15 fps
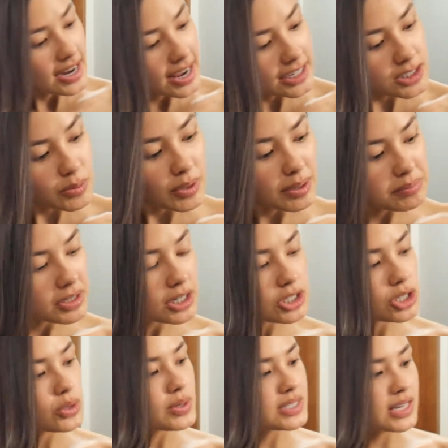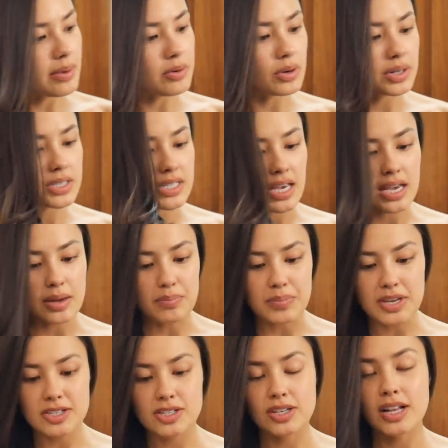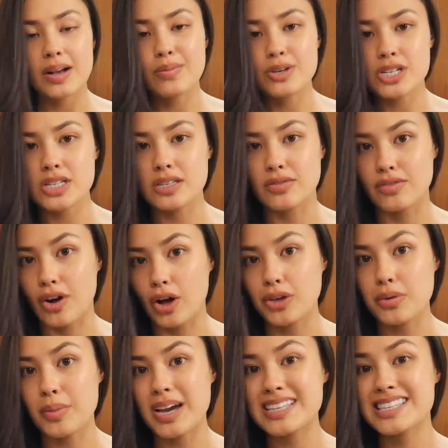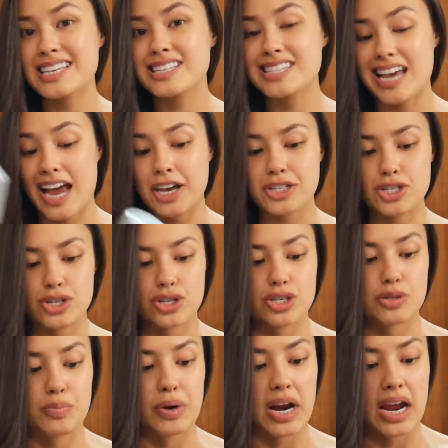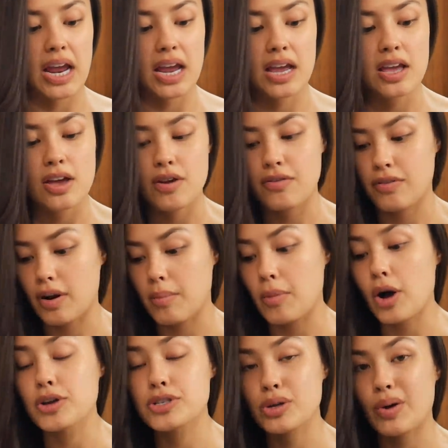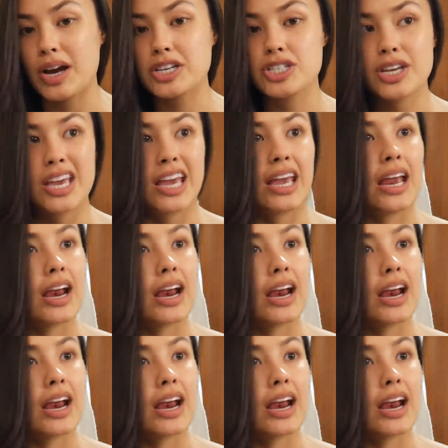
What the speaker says: Next, what I'm gonna do is I'm gonna take a Beach Club, which is a volumizing texture spray from also IGK